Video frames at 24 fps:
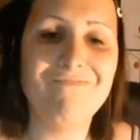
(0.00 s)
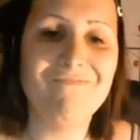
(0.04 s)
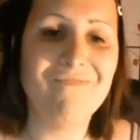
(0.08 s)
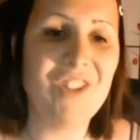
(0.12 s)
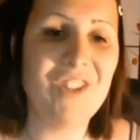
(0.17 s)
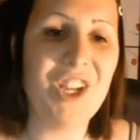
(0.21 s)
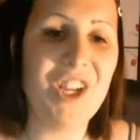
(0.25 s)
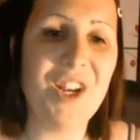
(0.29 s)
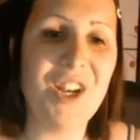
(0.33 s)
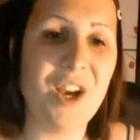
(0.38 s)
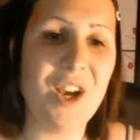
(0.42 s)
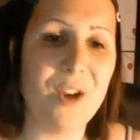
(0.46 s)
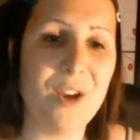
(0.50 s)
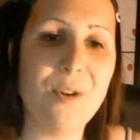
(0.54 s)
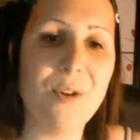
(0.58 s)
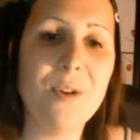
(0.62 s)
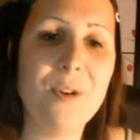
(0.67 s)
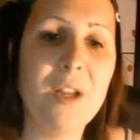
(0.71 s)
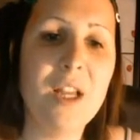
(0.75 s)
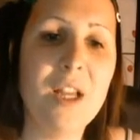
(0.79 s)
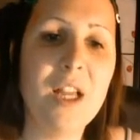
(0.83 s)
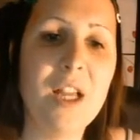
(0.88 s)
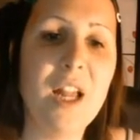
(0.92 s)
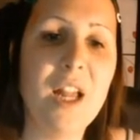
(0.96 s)
you know,
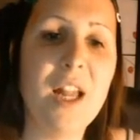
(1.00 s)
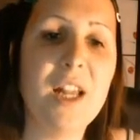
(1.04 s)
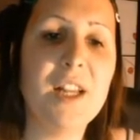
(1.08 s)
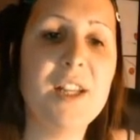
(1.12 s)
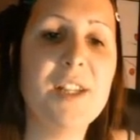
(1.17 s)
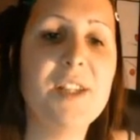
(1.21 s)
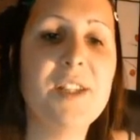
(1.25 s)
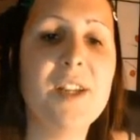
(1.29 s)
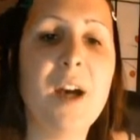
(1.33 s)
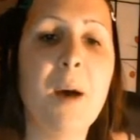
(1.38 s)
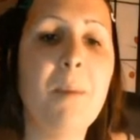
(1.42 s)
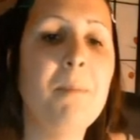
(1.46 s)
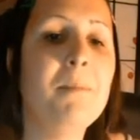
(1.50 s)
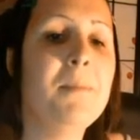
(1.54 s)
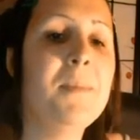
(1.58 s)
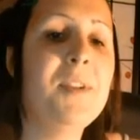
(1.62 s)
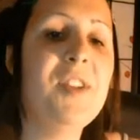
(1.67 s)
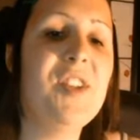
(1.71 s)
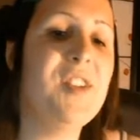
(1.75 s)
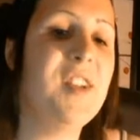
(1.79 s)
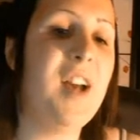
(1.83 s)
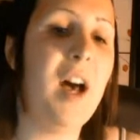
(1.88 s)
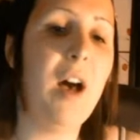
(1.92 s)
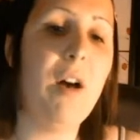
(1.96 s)
dumb
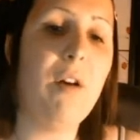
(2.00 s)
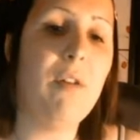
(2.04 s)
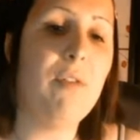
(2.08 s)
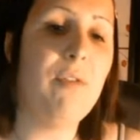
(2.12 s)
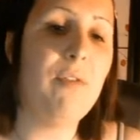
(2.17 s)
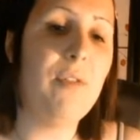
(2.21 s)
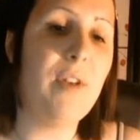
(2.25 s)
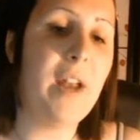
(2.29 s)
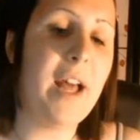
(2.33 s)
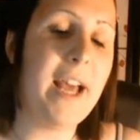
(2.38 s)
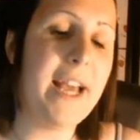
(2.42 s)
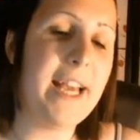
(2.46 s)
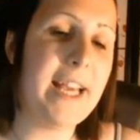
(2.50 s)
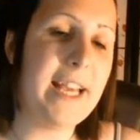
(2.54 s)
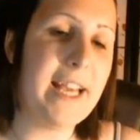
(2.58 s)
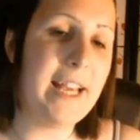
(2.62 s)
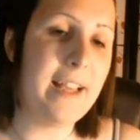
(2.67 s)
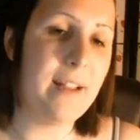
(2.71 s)
stuff like